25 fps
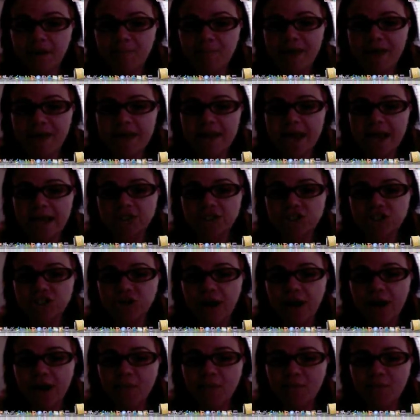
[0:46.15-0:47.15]
But next
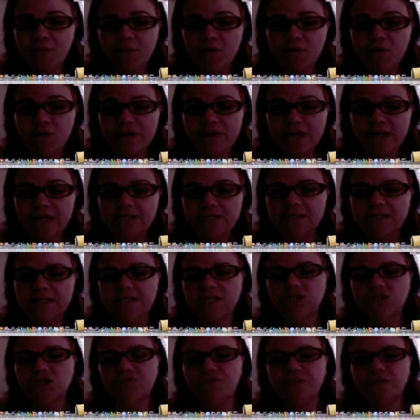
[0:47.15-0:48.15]
year I will be moving into
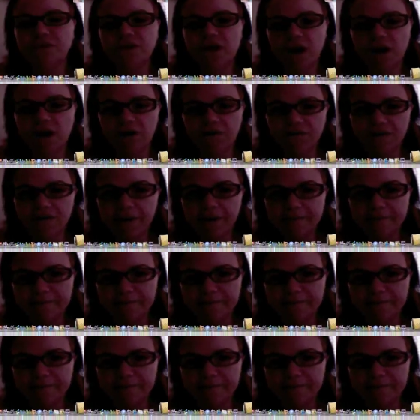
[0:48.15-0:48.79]
teaching photography.